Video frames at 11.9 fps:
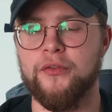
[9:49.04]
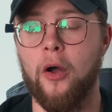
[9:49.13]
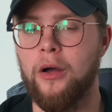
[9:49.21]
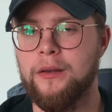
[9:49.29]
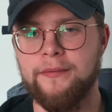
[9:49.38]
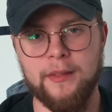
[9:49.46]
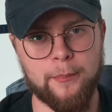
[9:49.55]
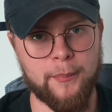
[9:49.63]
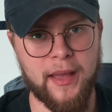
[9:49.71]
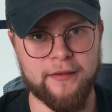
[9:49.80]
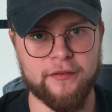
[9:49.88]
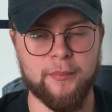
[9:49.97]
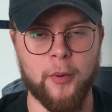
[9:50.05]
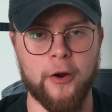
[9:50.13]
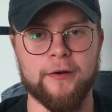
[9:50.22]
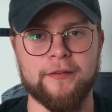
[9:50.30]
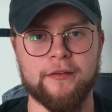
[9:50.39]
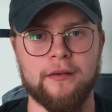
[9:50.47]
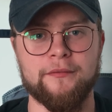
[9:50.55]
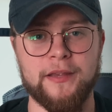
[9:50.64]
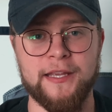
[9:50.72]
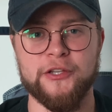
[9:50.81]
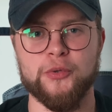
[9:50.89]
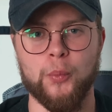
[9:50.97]
all of the best parts of
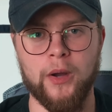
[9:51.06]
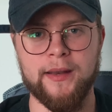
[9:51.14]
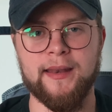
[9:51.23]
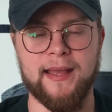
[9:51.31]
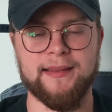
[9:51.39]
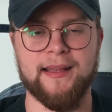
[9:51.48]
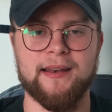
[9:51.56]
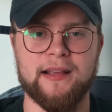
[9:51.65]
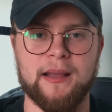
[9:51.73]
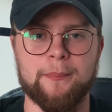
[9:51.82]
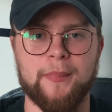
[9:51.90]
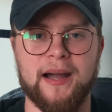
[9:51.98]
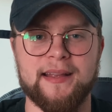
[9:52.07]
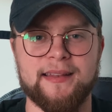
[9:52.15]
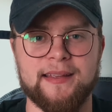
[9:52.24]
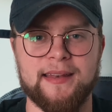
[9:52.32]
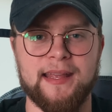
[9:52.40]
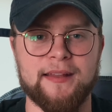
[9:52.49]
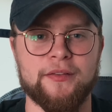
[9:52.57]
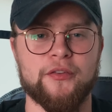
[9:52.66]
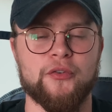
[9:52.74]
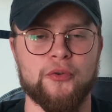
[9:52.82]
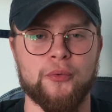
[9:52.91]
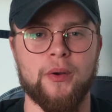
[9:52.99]
each one and kind of combined it
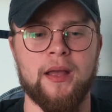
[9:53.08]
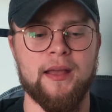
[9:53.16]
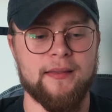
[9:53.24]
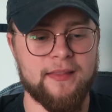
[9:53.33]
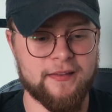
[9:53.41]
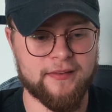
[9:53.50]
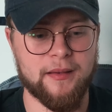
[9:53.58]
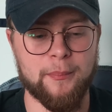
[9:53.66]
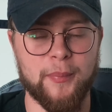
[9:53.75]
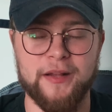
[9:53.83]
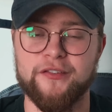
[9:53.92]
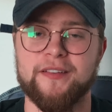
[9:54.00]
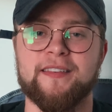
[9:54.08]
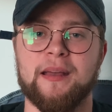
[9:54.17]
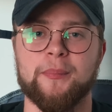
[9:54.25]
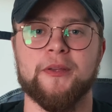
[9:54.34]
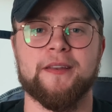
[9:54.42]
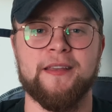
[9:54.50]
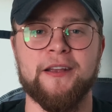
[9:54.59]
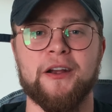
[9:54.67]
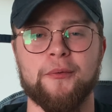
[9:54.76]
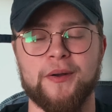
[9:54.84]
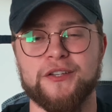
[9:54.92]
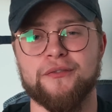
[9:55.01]
into this budget template here,
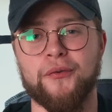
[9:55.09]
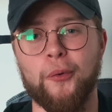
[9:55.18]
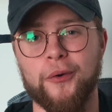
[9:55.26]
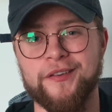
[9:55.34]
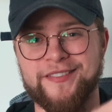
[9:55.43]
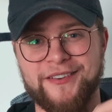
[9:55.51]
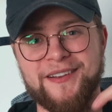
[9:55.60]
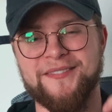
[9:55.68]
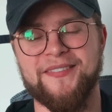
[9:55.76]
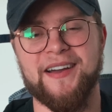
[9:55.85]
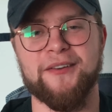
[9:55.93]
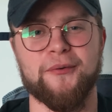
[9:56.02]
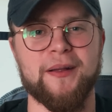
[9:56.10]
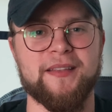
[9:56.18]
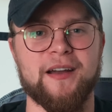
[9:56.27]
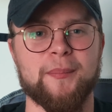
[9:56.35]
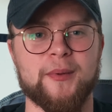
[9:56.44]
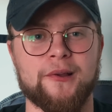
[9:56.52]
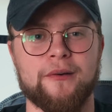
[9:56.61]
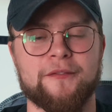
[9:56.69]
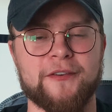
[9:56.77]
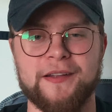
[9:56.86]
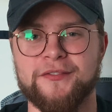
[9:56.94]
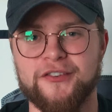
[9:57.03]
which of course you can find right down below
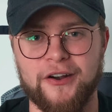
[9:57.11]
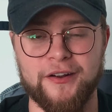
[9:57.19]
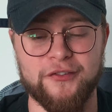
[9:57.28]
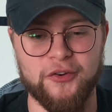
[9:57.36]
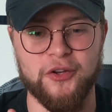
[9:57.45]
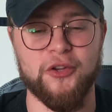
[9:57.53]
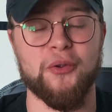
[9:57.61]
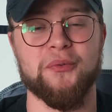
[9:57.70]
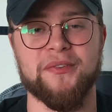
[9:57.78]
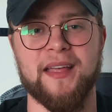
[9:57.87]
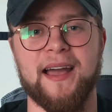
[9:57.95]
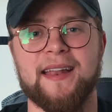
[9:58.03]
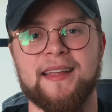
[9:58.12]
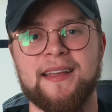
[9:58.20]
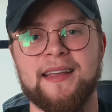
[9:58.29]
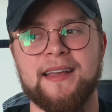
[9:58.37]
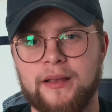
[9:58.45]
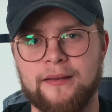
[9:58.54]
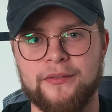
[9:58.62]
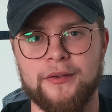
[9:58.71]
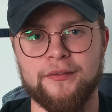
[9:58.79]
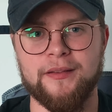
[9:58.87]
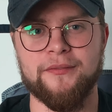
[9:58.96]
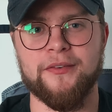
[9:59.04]
free of charge. You can use that. I've
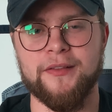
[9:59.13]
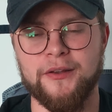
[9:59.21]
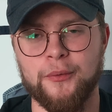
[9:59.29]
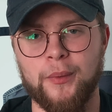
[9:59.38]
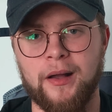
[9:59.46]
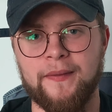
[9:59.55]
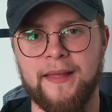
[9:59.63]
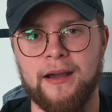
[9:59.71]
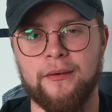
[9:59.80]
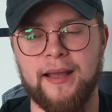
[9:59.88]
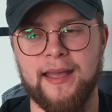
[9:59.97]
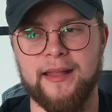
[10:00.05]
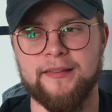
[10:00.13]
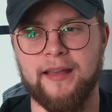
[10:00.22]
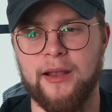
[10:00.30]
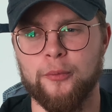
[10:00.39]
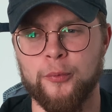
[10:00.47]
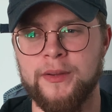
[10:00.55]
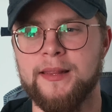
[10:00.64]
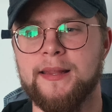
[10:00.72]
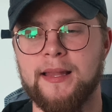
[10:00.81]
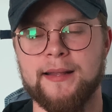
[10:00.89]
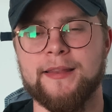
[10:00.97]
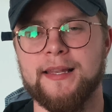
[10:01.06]
used it for a little while now and I really
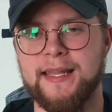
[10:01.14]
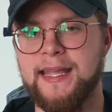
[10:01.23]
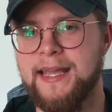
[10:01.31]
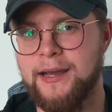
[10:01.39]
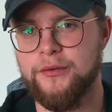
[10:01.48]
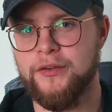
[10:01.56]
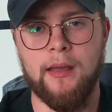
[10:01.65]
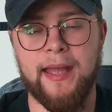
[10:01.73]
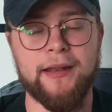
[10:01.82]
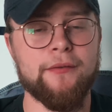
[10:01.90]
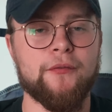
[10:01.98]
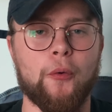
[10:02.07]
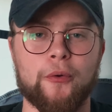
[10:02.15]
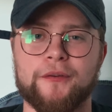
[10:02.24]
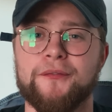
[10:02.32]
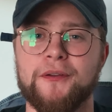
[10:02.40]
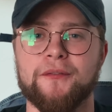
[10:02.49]
like the layout, and of course feel